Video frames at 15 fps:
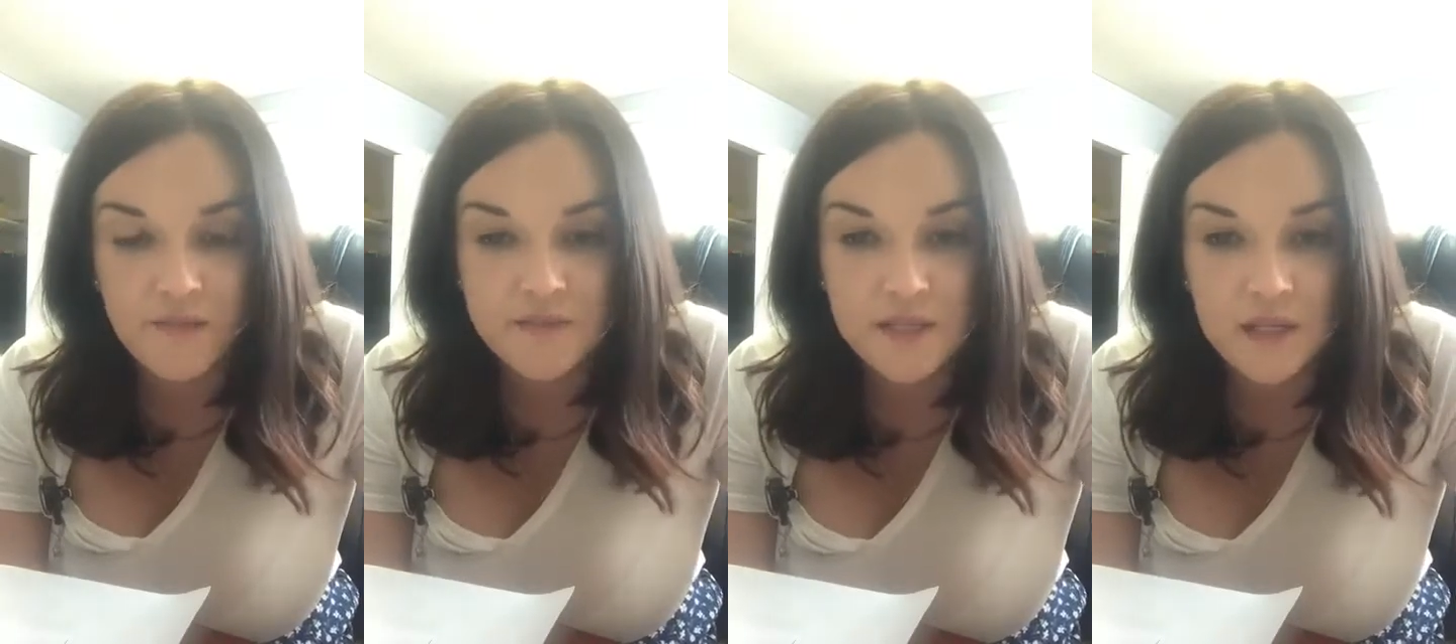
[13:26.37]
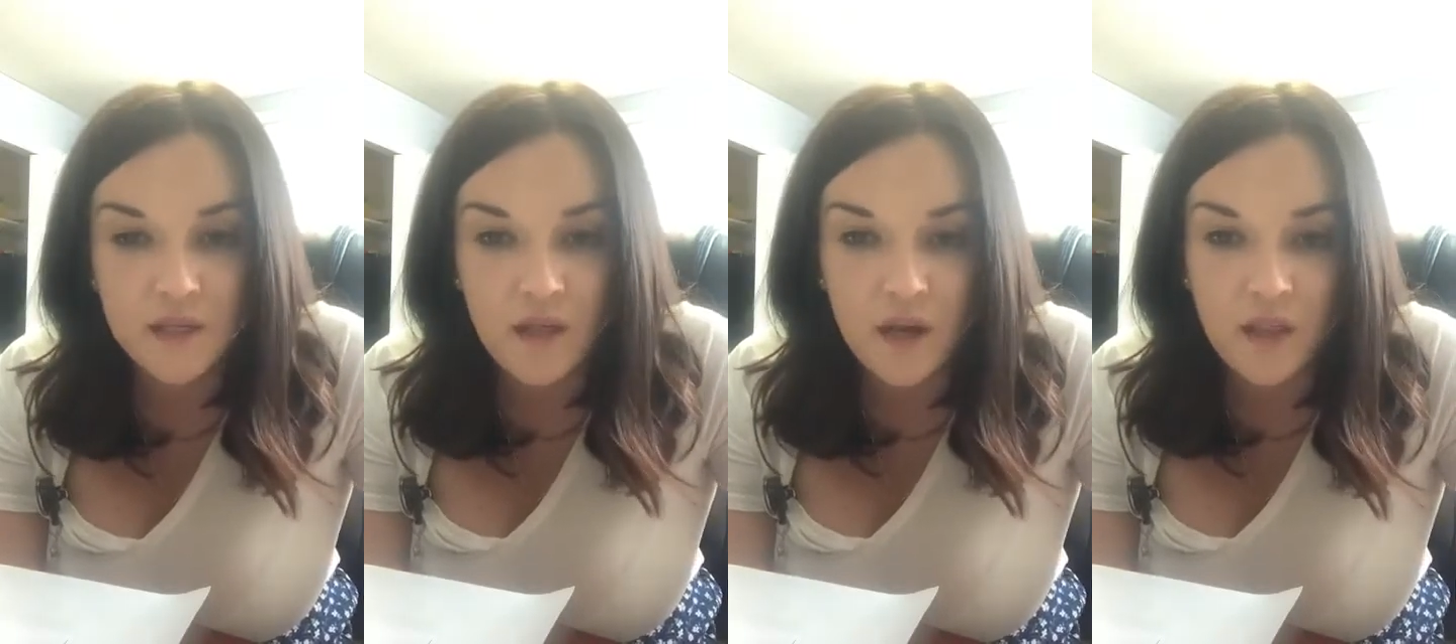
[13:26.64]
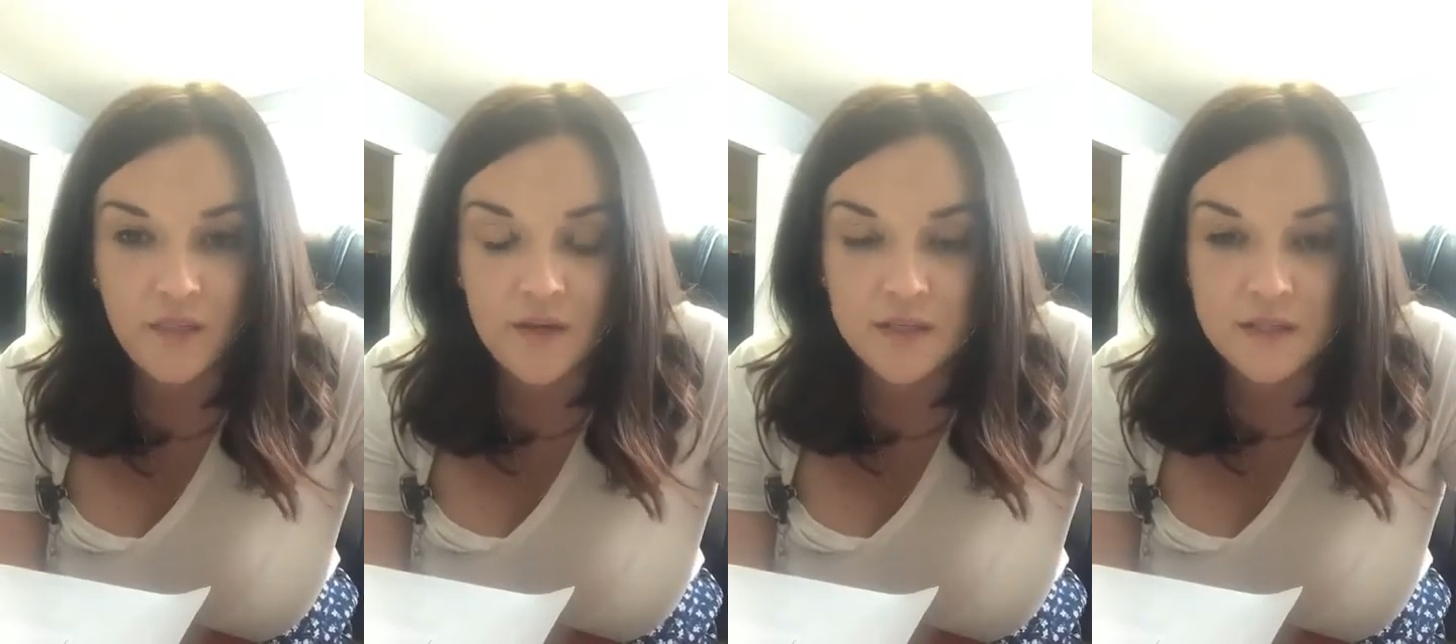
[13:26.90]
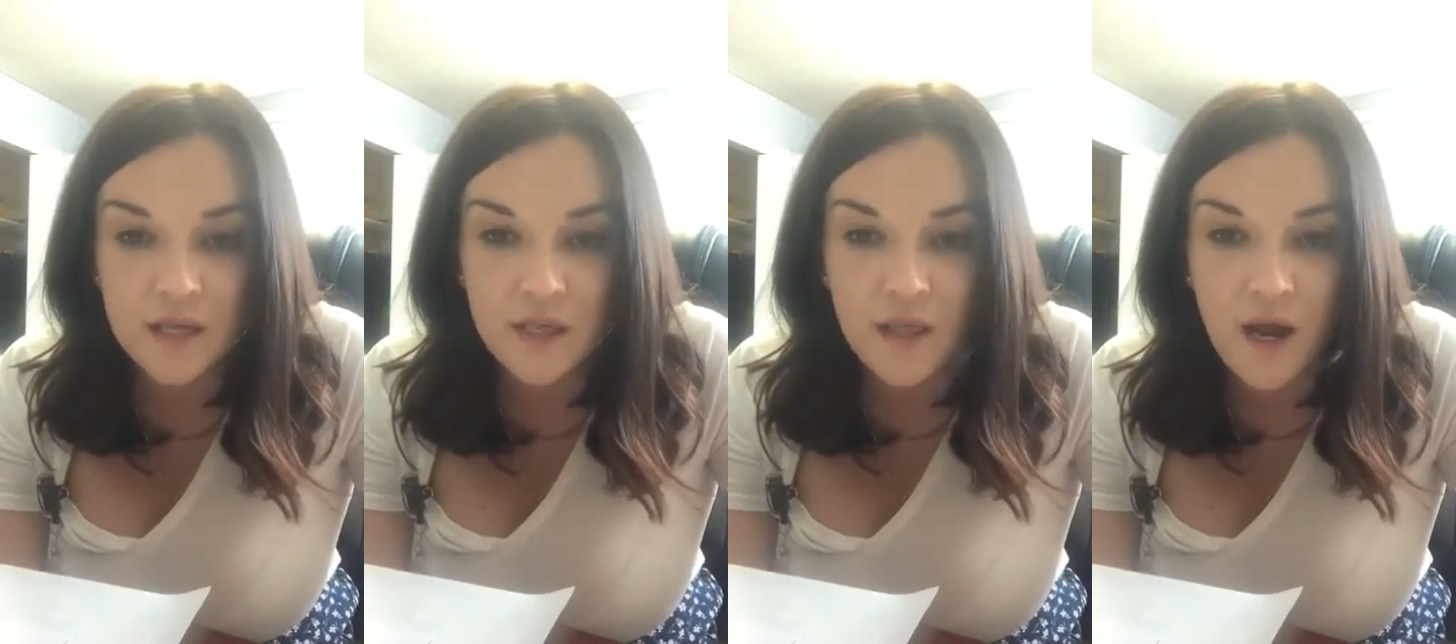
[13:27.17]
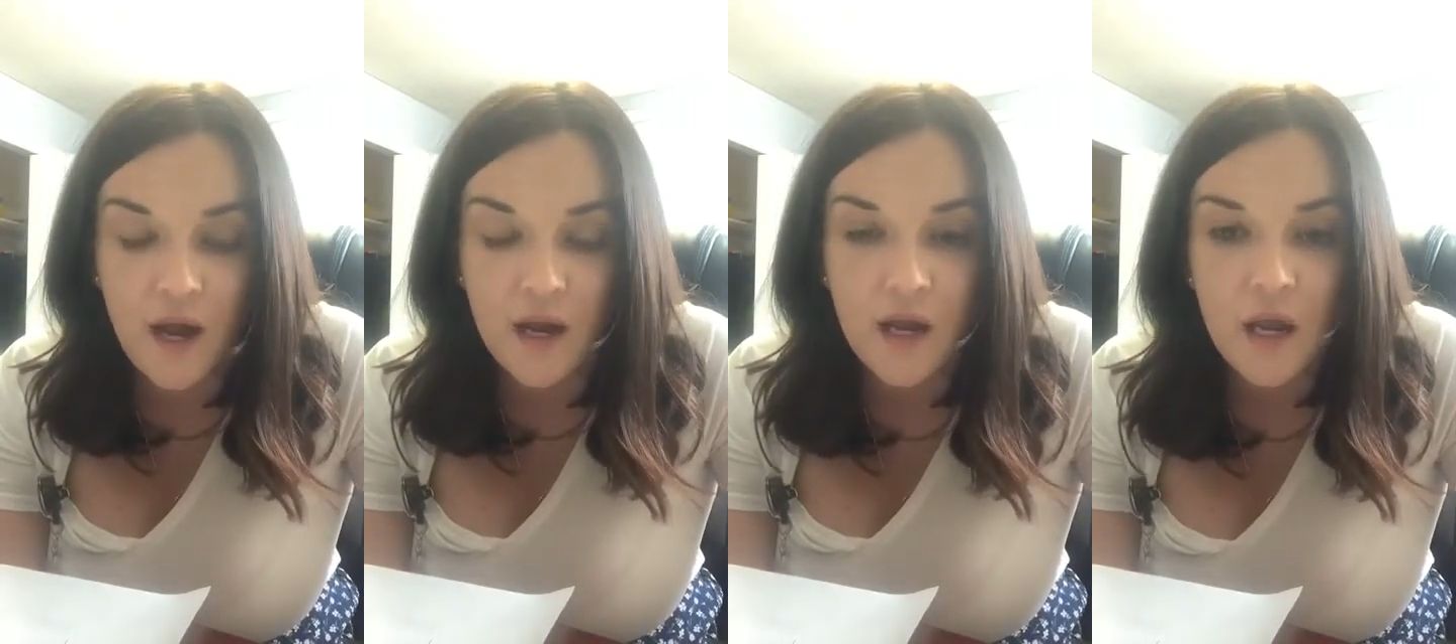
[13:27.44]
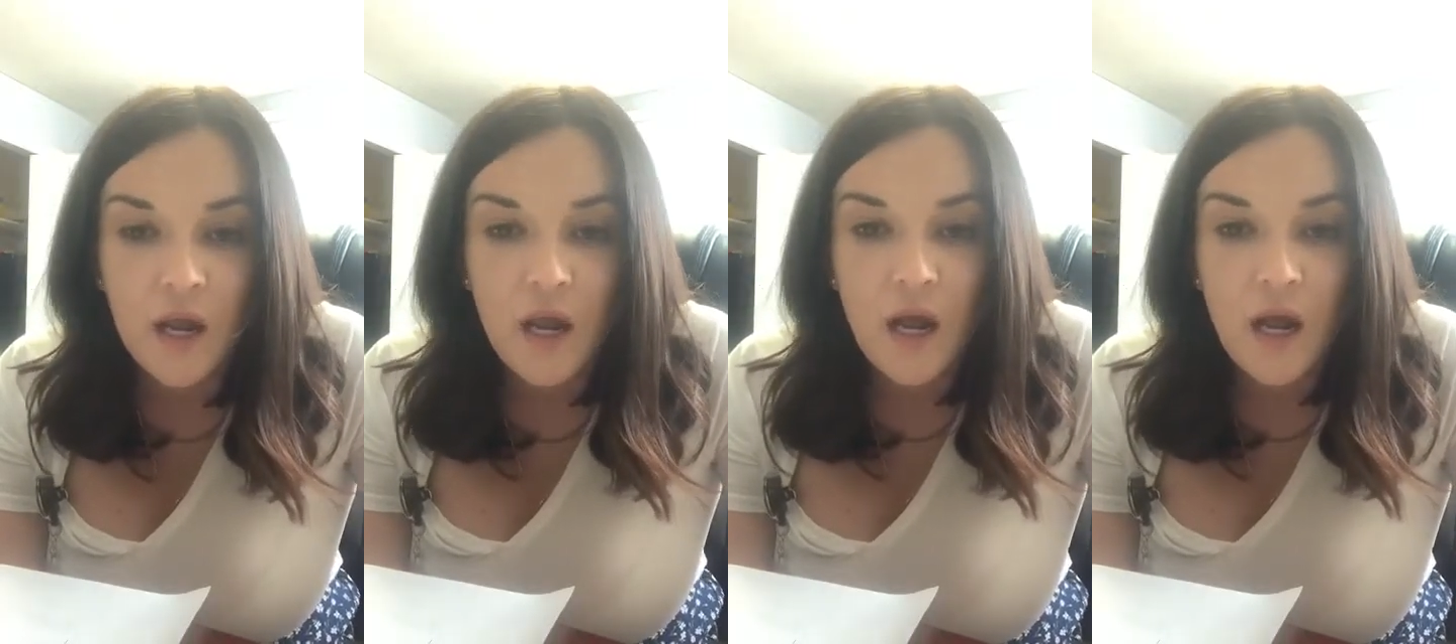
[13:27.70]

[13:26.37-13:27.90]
I've seen a lot of things like that.